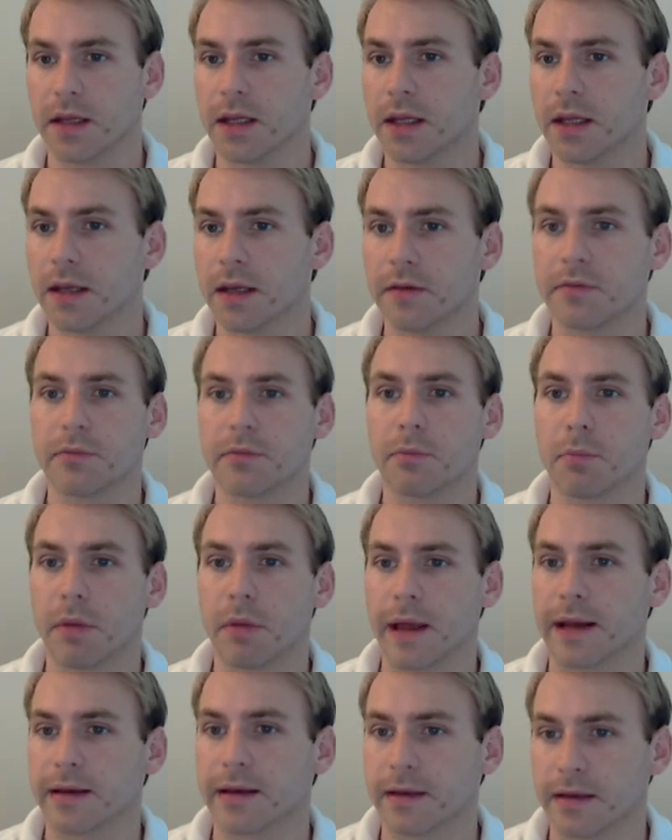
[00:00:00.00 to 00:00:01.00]
if
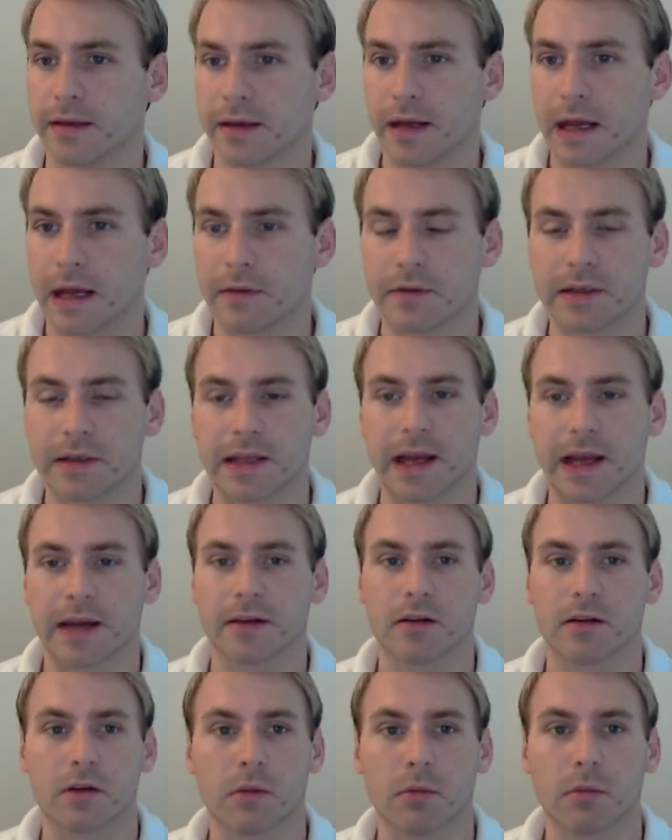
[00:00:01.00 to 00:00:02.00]
black didn't have a
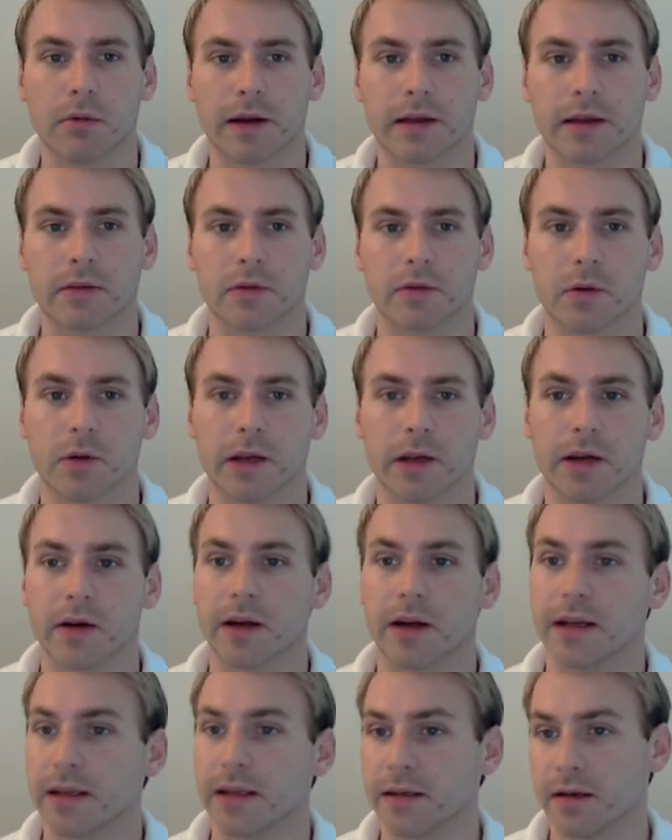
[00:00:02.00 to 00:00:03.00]
tactical breakthrough here,
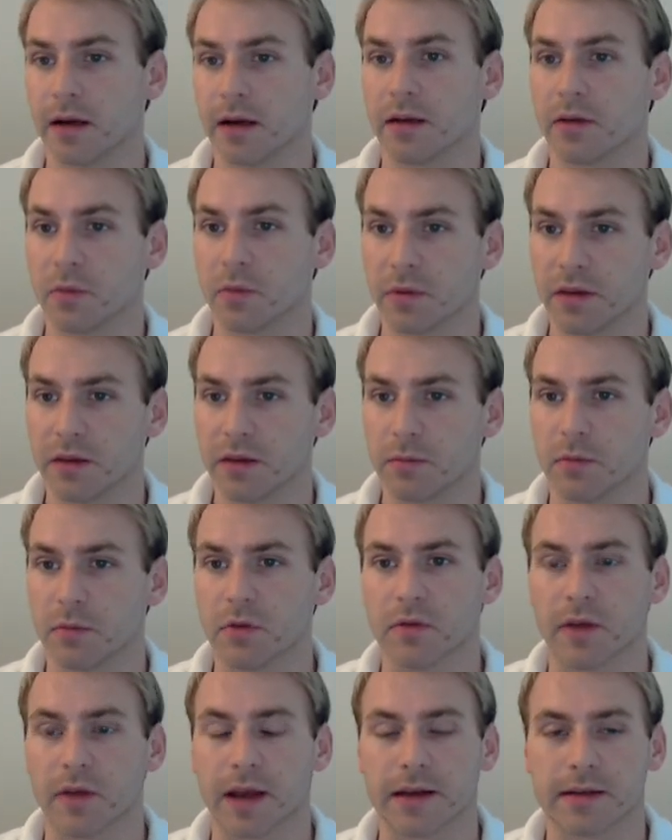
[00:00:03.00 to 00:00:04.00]
and he does with the
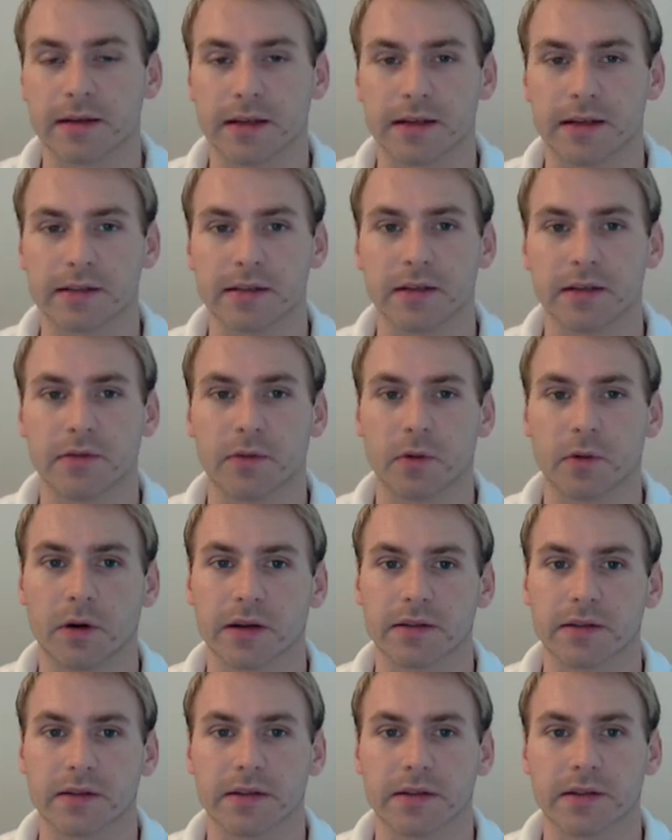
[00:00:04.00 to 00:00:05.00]
move knight takes d4
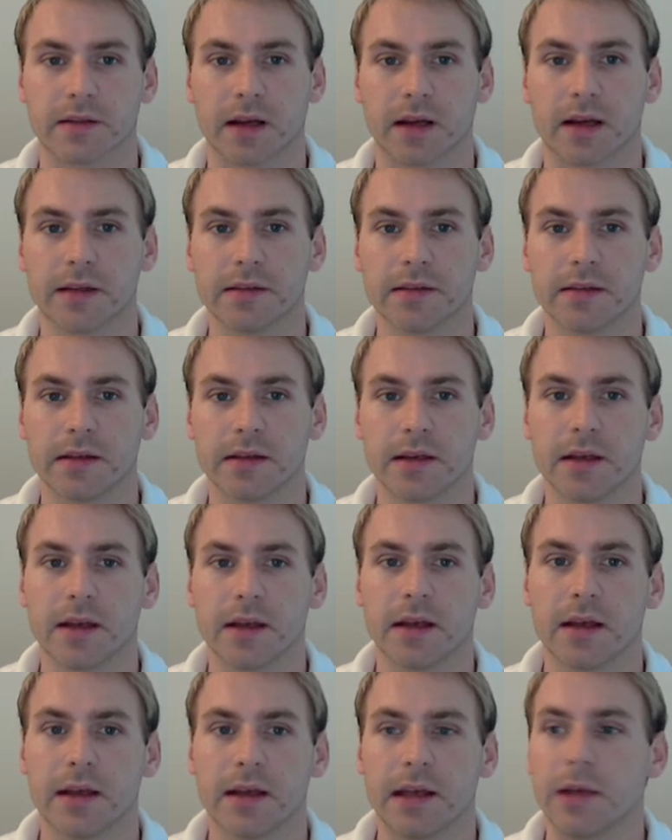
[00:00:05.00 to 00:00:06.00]
as discussed,
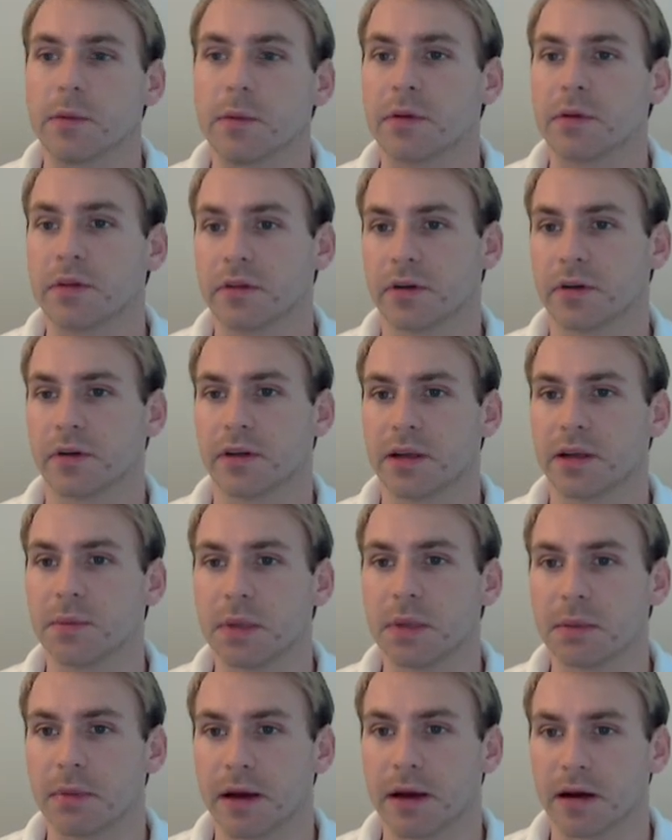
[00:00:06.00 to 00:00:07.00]
he would certainly
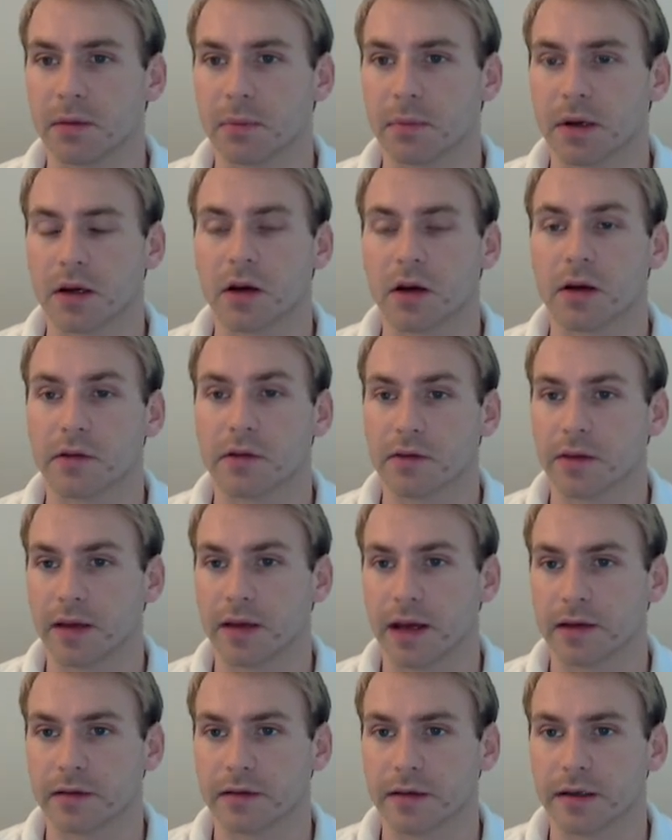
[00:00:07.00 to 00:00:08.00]
be better because of the
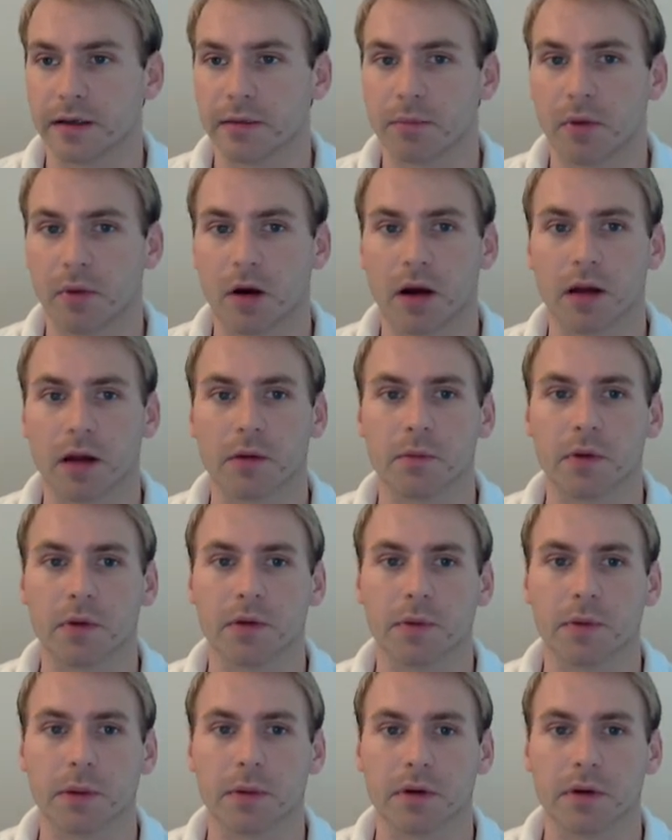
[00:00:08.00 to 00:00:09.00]
isolated pawn, which
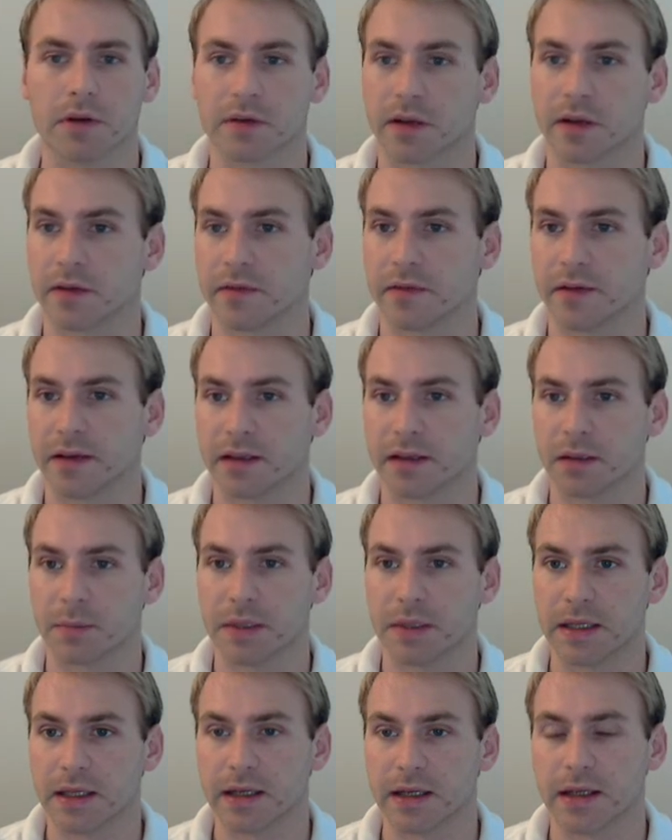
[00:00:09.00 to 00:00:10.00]
we were discussing in the
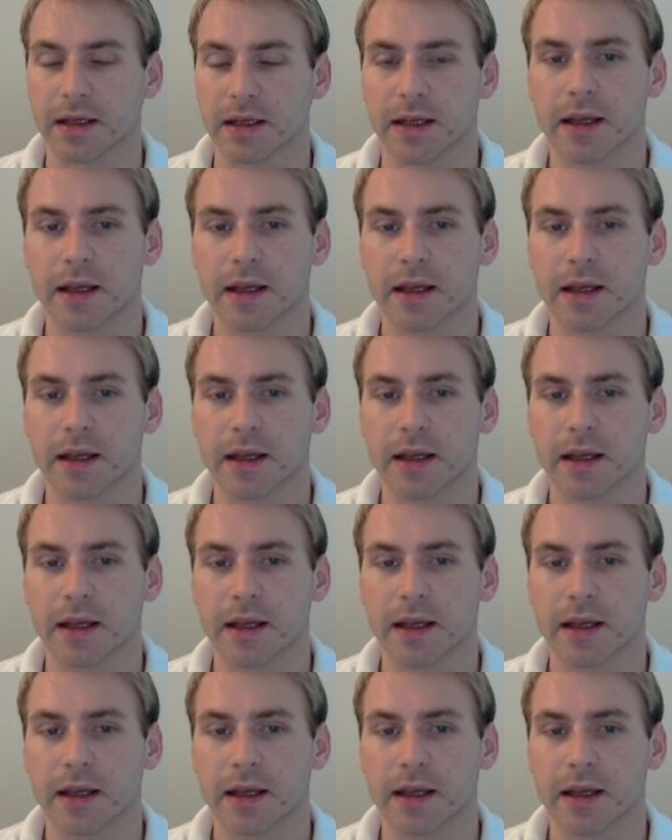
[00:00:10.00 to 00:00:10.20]
beginning.